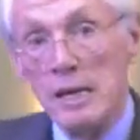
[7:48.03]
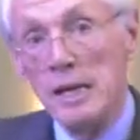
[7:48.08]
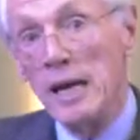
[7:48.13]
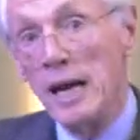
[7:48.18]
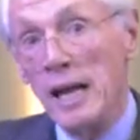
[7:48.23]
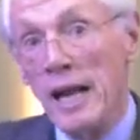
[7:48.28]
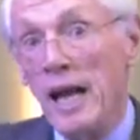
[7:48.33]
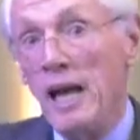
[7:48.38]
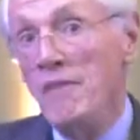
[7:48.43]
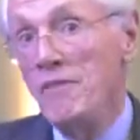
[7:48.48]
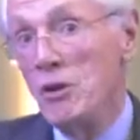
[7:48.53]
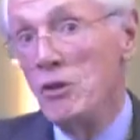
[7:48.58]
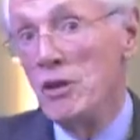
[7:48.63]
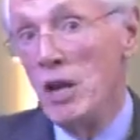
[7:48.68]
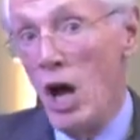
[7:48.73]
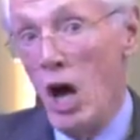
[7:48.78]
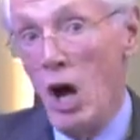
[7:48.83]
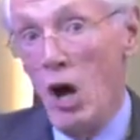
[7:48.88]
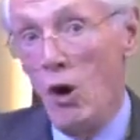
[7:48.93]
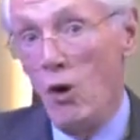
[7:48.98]
I'll have you
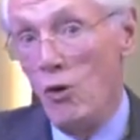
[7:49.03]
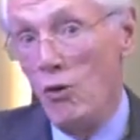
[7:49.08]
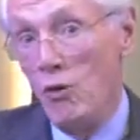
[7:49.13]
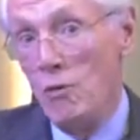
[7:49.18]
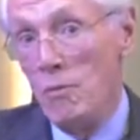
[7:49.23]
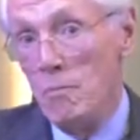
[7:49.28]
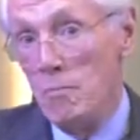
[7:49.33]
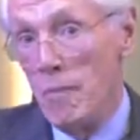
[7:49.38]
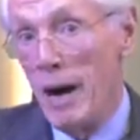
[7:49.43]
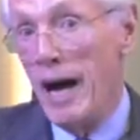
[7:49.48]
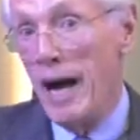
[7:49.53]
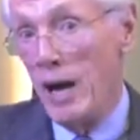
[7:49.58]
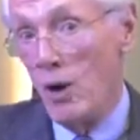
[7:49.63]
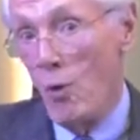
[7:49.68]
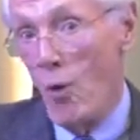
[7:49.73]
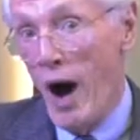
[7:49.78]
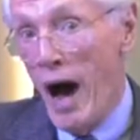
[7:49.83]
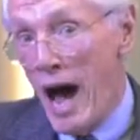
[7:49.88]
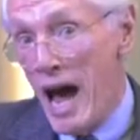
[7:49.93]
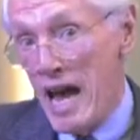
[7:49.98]
know my
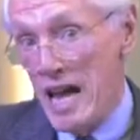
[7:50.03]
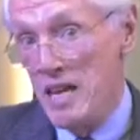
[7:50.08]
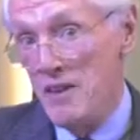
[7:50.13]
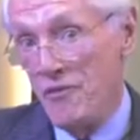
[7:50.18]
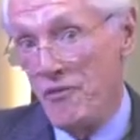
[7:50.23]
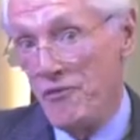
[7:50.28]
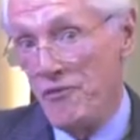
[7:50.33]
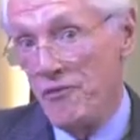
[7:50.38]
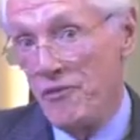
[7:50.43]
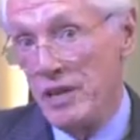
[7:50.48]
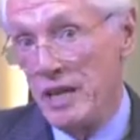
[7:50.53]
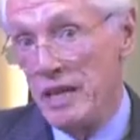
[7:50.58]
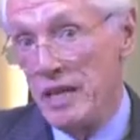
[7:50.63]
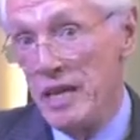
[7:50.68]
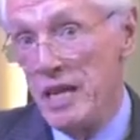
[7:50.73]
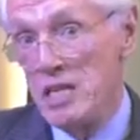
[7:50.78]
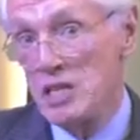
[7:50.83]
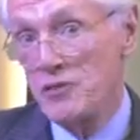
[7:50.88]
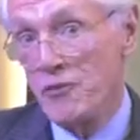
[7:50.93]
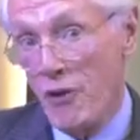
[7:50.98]
wife
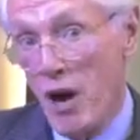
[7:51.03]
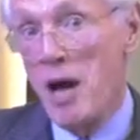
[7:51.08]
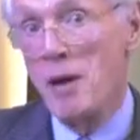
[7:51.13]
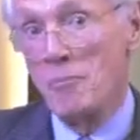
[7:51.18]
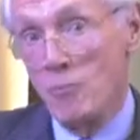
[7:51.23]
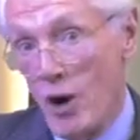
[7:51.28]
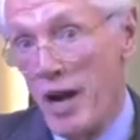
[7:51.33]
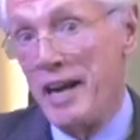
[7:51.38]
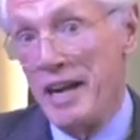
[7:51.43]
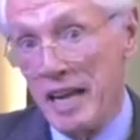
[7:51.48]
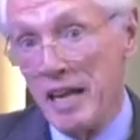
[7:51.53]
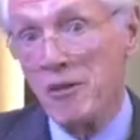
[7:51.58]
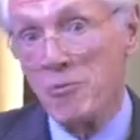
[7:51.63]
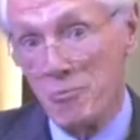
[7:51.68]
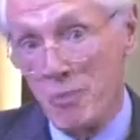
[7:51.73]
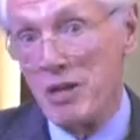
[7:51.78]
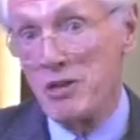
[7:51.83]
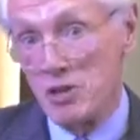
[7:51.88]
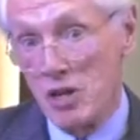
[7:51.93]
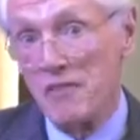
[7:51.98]
is from Reading,
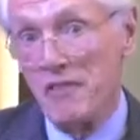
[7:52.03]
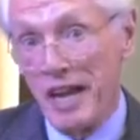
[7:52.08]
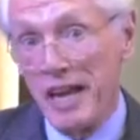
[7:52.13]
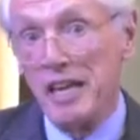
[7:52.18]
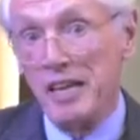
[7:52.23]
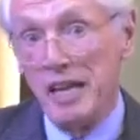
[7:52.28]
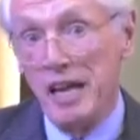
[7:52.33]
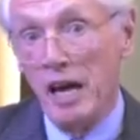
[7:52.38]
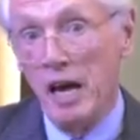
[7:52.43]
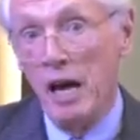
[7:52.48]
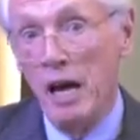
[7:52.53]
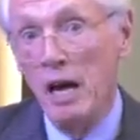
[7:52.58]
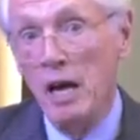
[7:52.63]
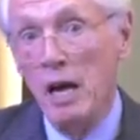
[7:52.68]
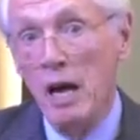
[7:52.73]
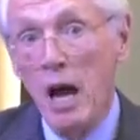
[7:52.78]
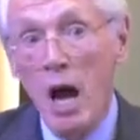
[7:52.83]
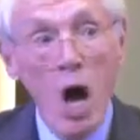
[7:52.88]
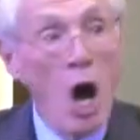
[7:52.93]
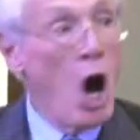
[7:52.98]
Pennsylvania."
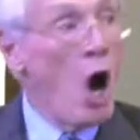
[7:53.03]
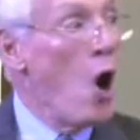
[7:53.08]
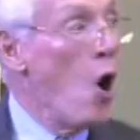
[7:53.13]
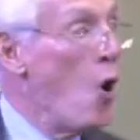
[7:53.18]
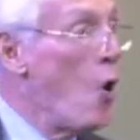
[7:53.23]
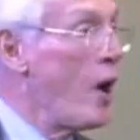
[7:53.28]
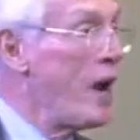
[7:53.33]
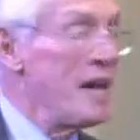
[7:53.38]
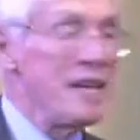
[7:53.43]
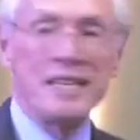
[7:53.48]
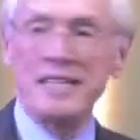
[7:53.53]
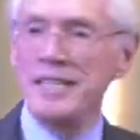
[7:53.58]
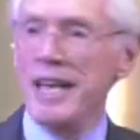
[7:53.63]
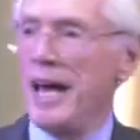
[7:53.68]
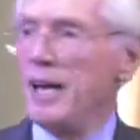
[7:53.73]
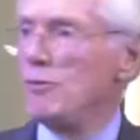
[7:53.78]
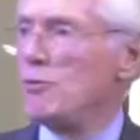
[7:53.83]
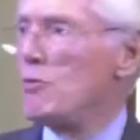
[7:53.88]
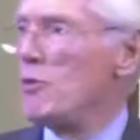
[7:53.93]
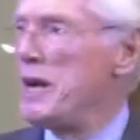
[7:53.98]
"Oh," he
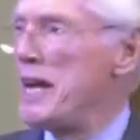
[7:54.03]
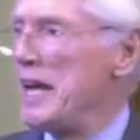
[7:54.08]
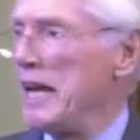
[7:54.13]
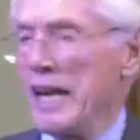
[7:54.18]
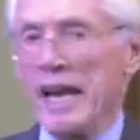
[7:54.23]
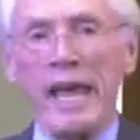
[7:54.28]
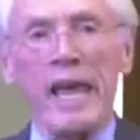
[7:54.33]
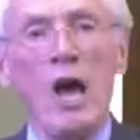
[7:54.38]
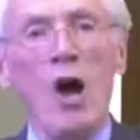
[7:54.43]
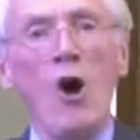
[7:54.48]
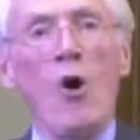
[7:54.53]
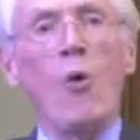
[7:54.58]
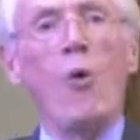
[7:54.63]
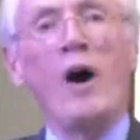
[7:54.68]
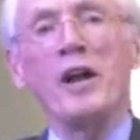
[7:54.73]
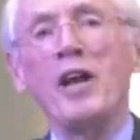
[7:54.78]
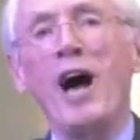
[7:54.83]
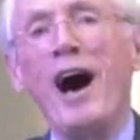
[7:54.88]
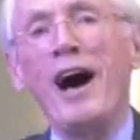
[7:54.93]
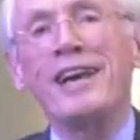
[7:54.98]
said, "really?
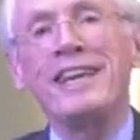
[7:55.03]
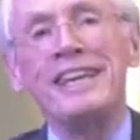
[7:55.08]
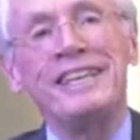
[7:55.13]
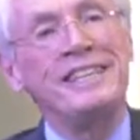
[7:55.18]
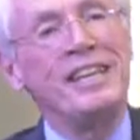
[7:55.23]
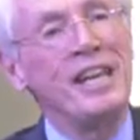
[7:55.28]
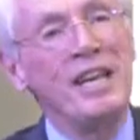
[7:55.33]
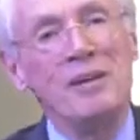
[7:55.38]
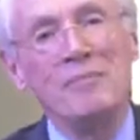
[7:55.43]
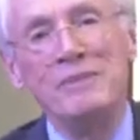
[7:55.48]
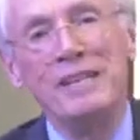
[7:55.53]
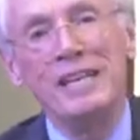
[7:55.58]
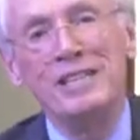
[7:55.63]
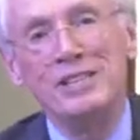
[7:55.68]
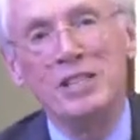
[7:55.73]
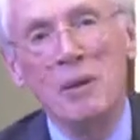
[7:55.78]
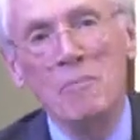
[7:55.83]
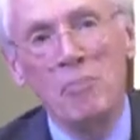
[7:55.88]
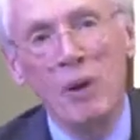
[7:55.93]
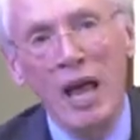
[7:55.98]
What hockey team did
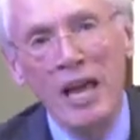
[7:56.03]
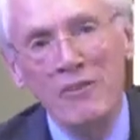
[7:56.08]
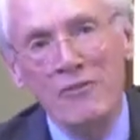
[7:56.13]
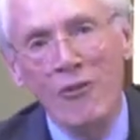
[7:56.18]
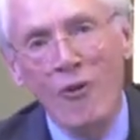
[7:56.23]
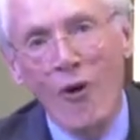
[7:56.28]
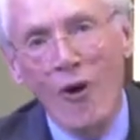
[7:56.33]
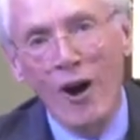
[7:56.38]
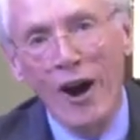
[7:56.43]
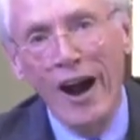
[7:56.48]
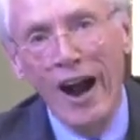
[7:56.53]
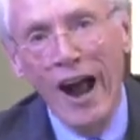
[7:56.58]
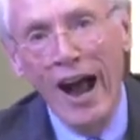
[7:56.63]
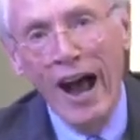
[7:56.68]
she play for?"